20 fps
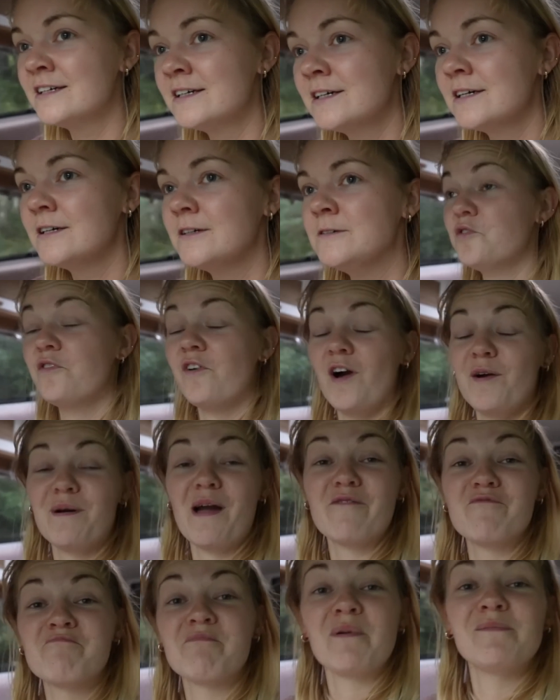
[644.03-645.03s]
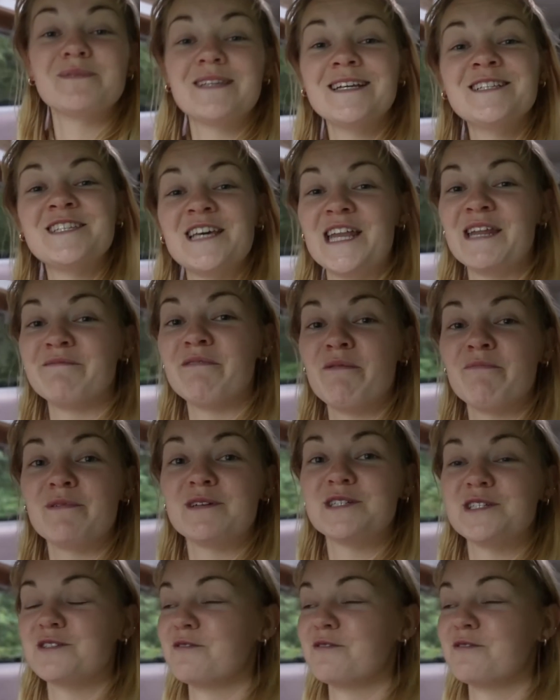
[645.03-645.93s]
So far we haven't bumped into anyone, which is